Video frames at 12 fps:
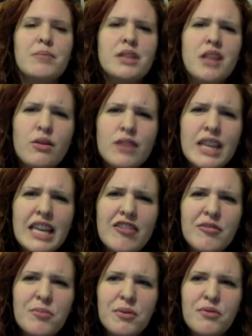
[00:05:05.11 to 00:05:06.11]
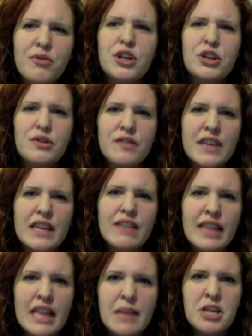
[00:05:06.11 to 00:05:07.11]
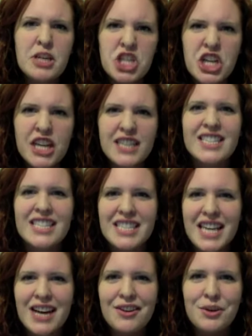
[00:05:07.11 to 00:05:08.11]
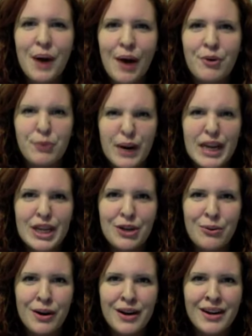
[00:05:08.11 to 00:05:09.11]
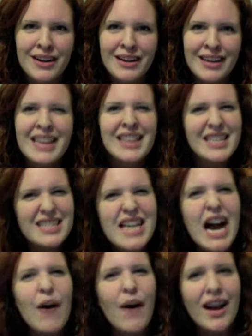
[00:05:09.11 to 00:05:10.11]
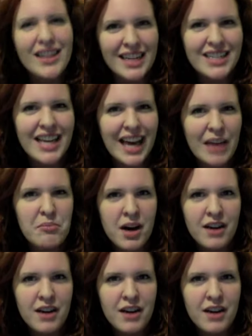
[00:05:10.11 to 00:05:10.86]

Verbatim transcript: But don't leave before you've given them a chance to tell you how great you are. This is how I like to end